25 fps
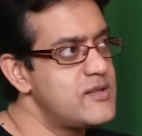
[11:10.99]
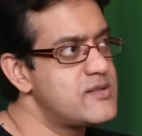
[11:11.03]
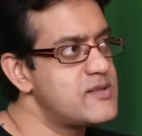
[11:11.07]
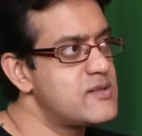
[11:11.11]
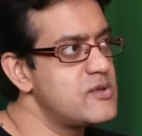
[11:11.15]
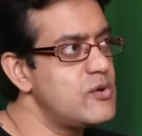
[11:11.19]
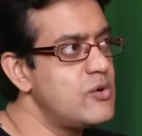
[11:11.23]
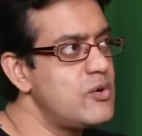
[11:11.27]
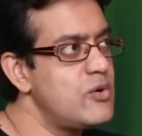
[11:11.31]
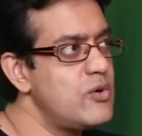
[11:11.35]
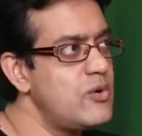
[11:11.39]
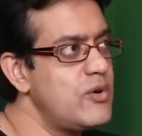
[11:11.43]

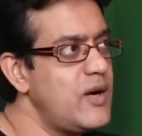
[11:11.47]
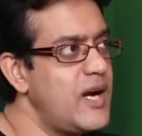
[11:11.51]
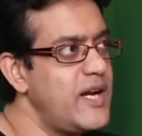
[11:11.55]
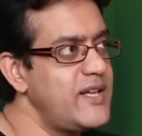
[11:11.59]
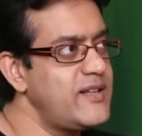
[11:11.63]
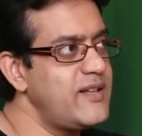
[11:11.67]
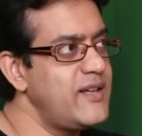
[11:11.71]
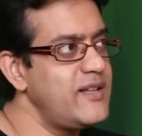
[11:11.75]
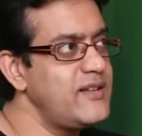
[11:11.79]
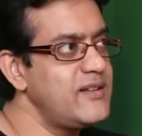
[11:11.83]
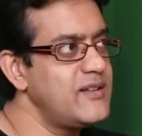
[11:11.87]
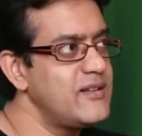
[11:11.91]
So
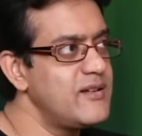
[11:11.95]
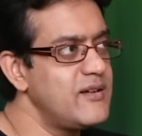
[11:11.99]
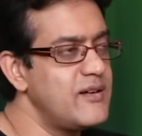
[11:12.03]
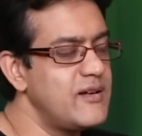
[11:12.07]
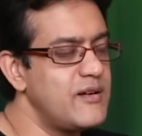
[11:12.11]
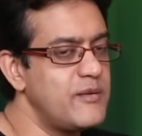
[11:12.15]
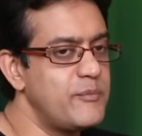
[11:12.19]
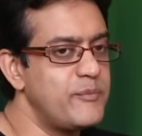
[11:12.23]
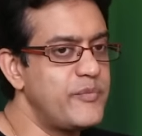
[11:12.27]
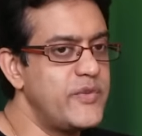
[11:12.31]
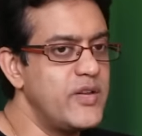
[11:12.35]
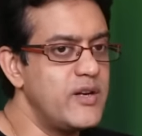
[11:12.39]
I think
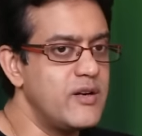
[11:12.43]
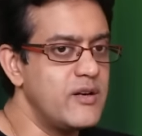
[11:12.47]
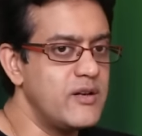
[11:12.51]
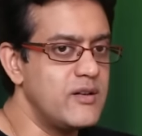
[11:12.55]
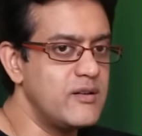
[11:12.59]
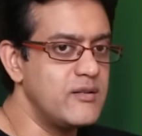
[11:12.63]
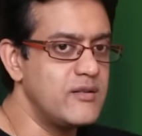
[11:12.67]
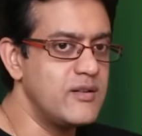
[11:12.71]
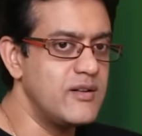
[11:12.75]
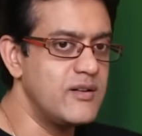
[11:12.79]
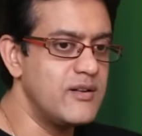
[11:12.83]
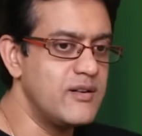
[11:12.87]

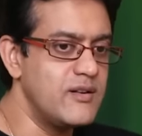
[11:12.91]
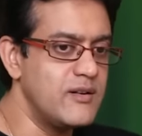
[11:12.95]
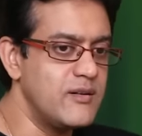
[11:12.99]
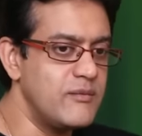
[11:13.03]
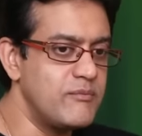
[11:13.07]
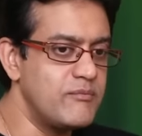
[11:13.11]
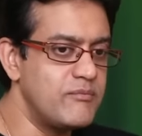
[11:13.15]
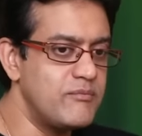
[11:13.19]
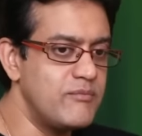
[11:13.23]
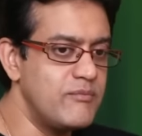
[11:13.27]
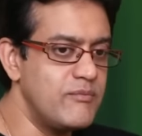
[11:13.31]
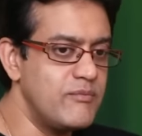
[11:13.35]

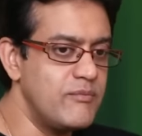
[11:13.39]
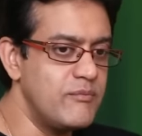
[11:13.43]
the